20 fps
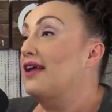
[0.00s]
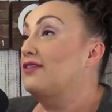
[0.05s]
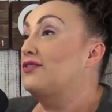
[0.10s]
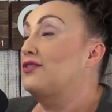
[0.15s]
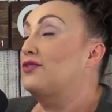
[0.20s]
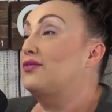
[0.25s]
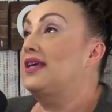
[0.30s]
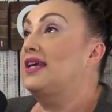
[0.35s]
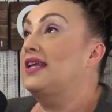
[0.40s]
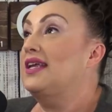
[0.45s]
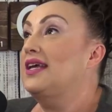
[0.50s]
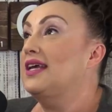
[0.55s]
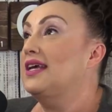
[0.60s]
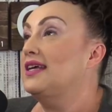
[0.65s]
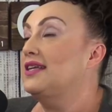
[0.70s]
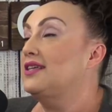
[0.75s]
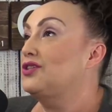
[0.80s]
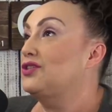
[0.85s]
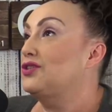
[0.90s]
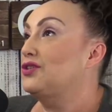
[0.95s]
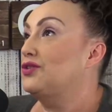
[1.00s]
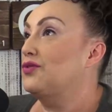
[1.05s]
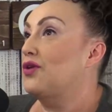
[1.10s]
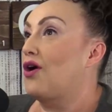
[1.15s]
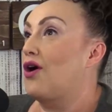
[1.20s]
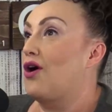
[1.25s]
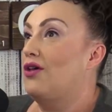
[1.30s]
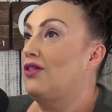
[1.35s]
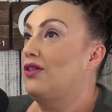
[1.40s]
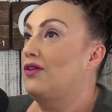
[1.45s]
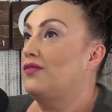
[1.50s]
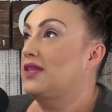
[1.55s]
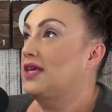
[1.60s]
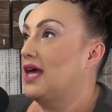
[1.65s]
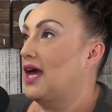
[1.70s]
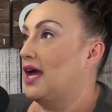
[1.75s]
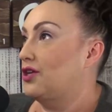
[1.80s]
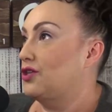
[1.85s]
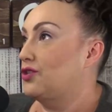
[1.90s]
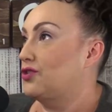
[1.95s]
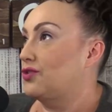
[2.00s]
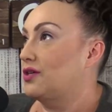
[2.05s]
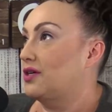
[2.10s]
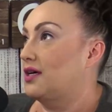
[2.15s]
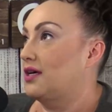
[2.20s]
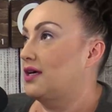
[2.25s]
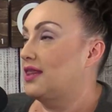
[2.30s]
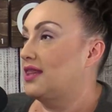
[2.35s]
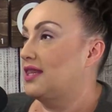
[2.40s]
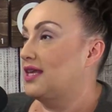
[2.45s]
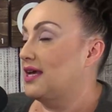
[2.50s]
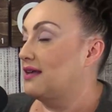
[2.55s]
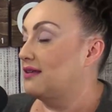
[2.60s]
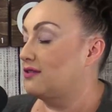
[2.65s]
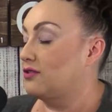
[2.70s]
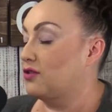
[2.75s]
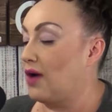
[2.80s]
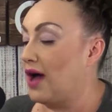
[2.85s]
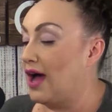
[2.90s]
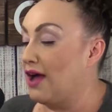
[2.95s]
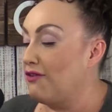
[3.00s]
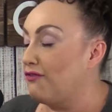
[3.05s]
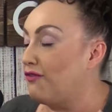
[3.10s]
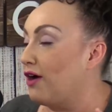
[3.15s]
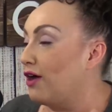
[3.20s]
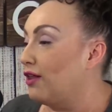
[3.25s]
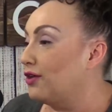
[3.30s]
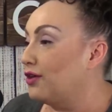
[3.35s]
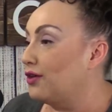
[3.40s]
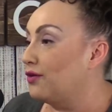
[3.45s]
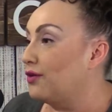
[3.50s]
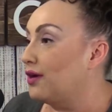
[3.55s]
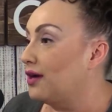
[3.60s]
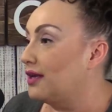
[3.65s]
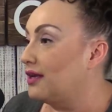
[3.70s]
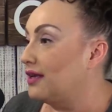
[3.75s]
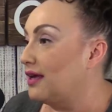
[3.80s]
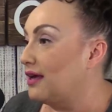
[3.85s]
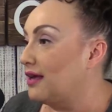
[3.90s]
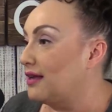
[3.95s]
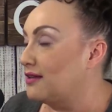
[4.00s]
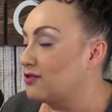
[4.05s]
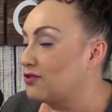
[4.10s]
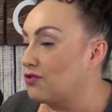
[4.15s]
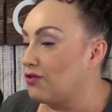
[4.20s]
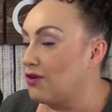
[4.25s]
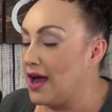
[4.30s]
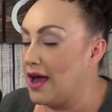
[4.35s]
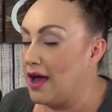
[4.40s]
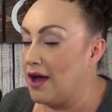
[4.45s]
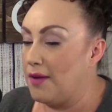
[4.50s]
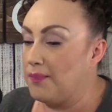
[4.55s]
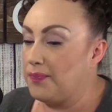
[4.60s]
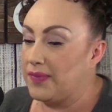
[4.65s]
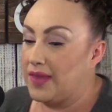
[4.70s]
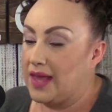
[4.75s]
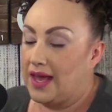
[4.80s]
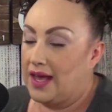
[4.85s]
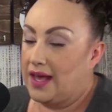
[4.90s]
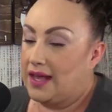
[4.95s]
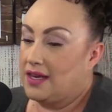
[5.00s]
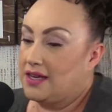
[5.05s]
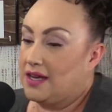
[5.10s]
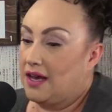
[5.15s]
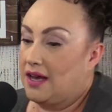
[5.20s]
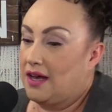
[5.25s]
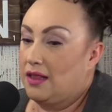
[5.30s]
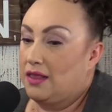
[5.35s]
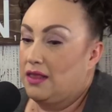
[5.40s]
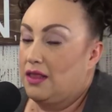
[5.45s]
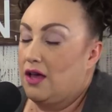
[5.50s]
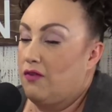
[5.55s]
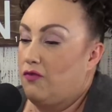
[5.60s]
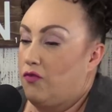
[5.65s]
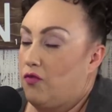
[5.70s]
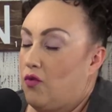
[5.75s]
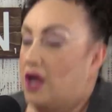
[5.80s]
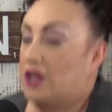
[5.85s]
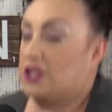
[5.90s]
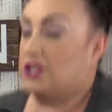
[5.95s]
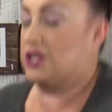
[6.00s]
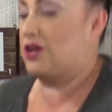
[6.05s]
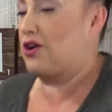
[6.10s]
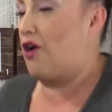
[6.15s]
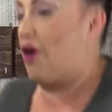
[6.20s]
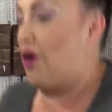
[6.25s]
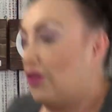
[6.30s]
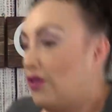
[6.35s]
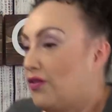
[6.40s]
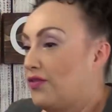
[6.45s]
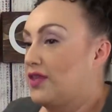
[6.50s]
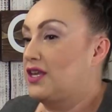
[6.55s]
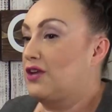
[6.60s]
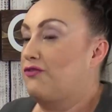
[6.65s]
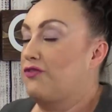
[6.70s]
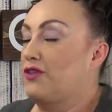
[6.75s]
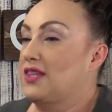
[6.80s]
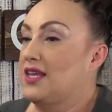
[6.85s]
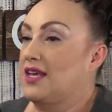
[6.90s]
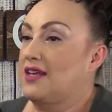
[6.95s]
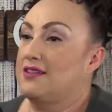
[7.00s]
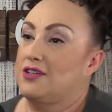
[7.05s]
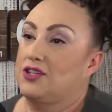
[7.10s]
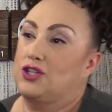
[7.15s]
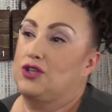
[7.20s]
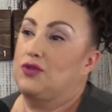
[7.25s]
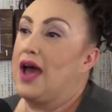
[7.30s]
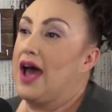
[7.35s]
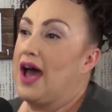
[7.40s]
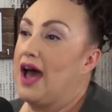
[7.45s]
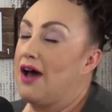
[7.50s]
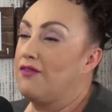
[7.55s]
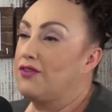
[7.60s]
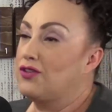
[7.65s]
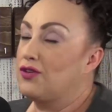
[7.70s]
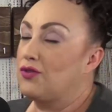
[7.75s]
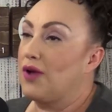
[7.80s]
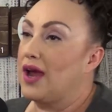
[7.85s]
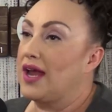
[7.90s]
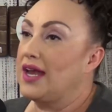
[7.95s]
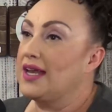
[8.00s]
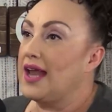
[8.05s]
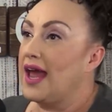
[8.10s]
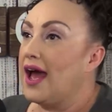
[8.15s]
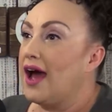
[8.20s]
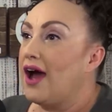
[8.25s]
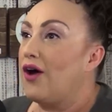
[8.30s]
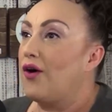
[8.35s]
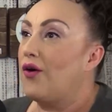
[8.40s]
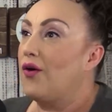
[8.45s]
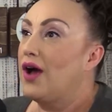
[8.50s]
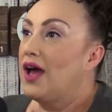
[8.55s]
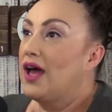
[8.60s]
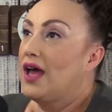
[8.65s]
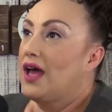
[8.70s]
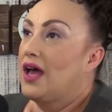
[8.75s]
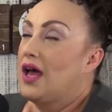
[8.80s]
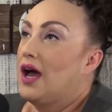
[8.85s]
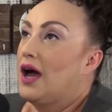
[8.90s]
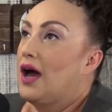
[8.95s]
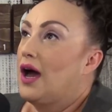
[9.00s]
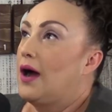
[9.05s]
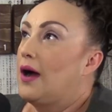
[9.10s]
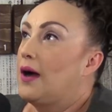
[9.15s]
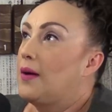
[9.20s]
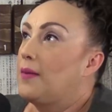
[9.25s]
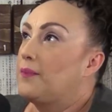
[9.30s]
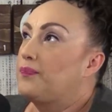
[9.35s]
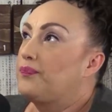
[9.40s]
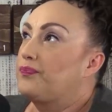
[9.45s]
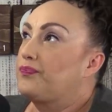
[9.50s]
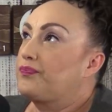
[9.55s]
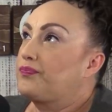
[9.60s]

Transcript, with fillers: so getting into all of the extra things. So I follow you on Instagram and uh, love watching all of the different things that you have. So right now, um,